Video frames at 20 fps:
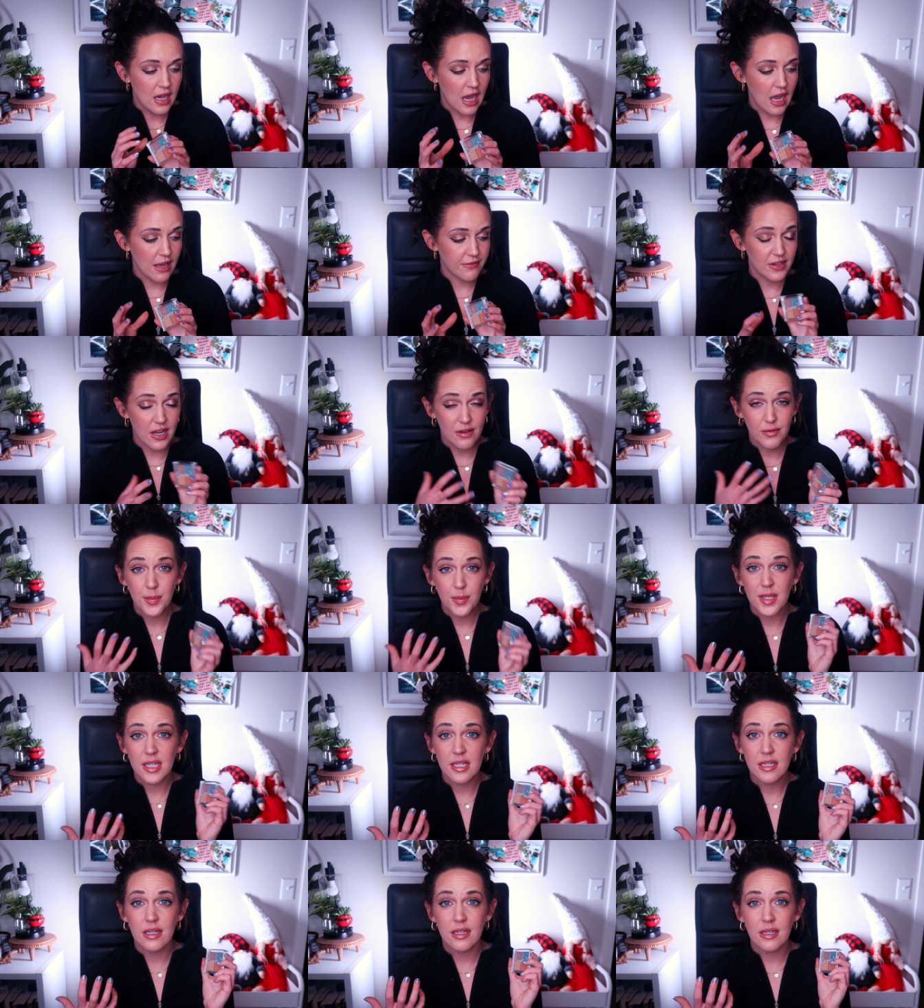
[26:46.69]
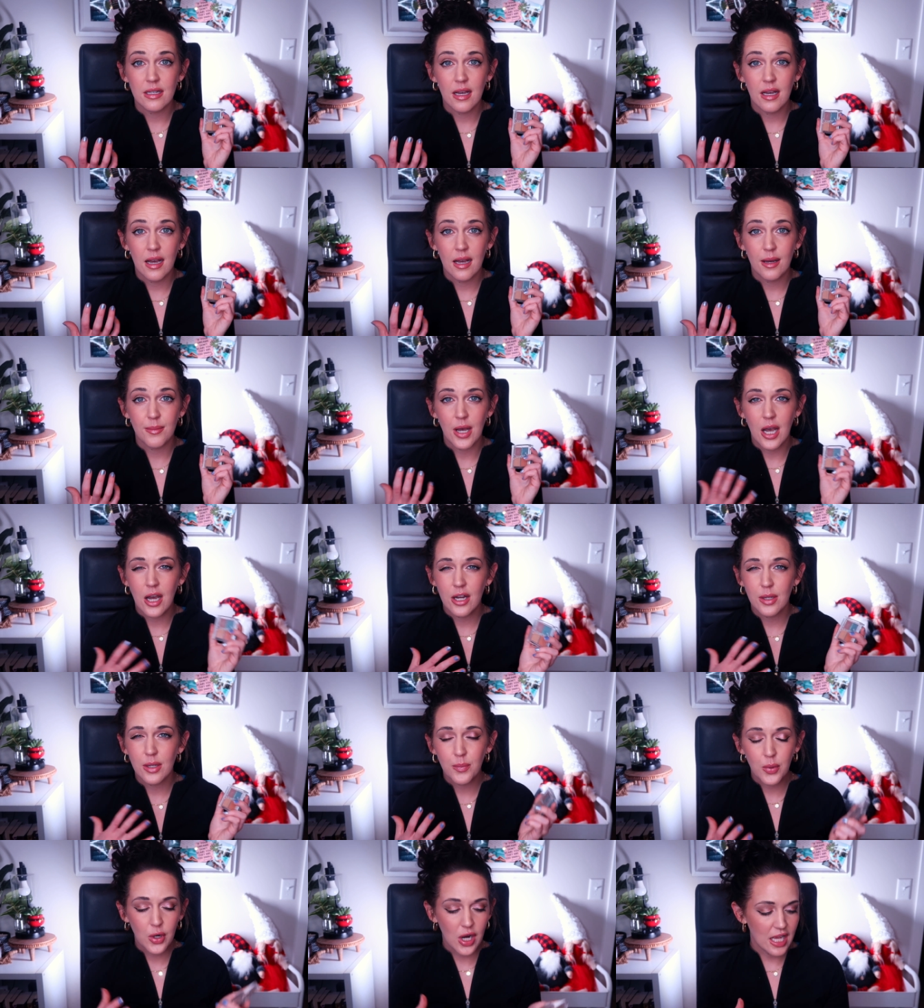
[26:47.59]
I've never been um,
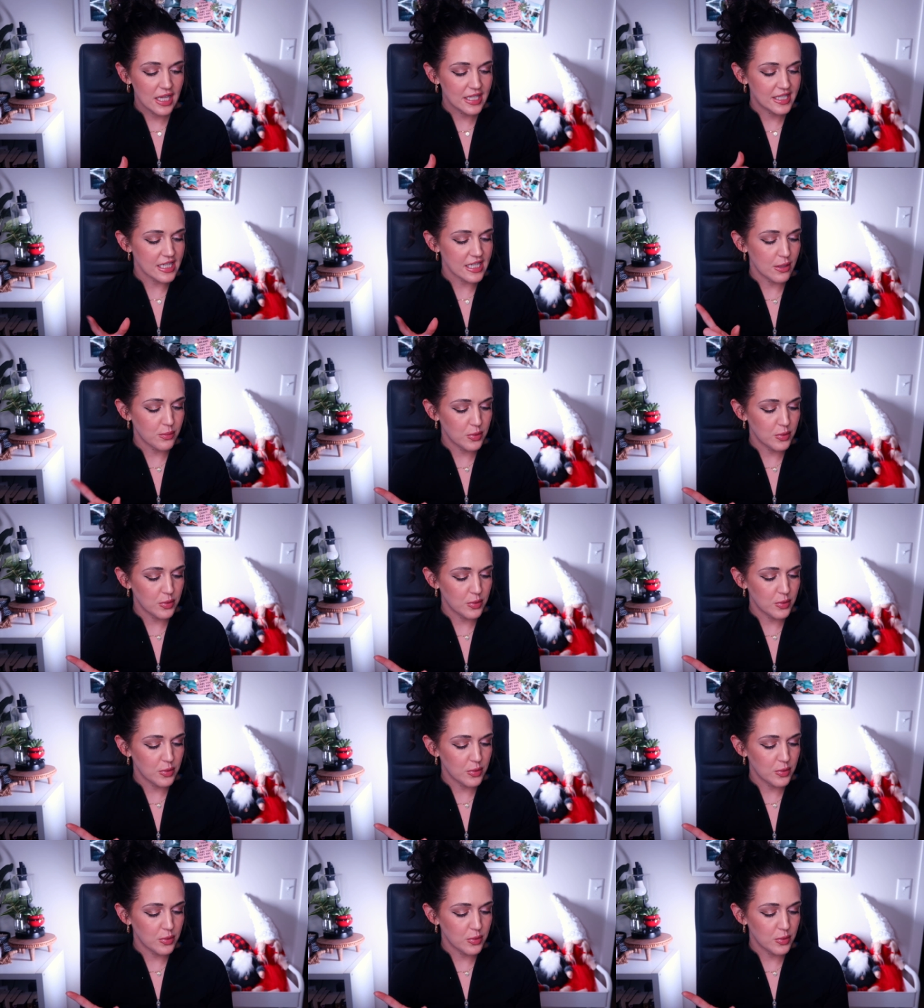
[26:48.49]
unimpressed.